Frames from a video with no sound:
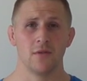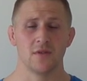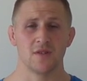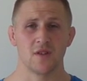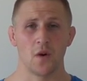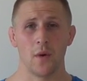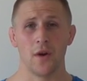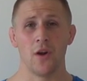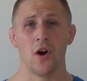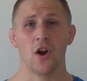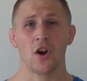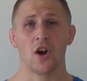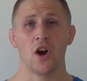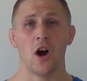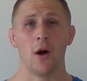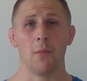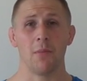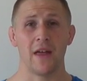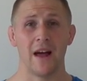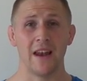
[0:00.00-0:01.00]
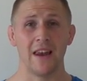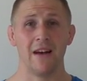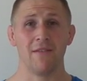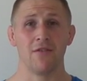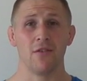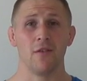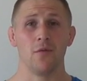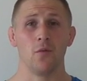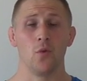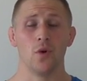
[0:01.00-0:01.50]
So in our cup, that
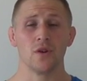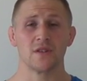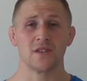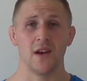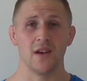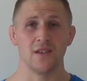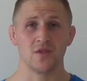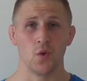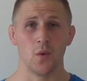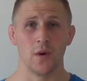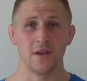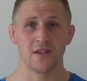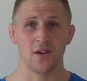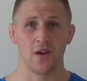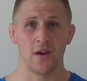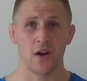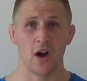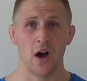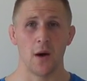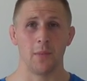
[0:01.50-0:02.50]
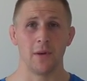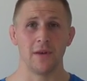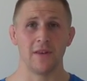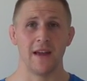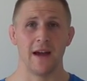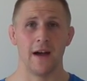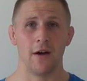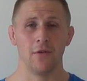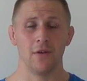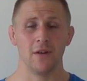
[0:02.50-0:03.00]
level of water is always going up and
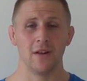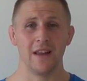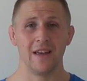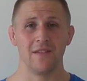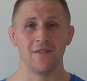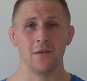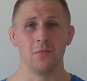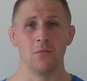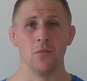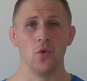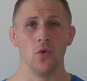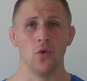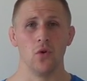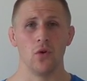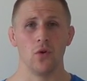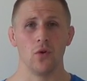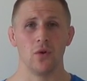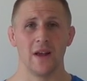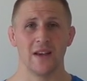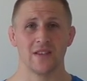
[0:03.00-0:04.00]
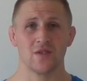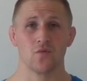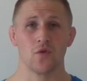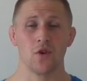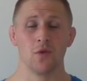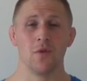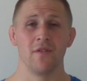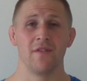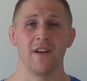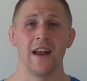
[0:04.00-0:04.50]
down, leaving more or less
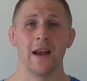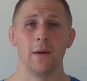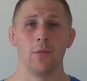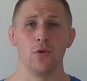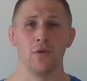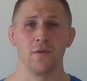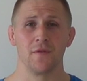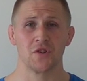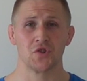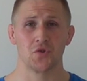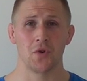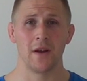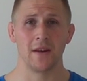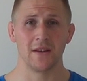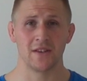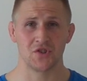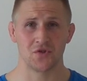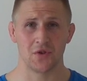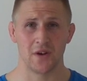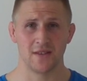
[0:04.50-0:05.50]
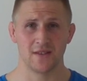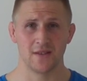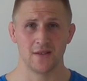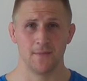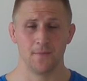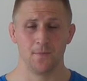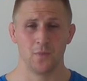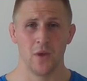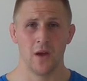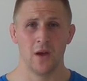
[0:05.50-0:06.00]
room available for training stress.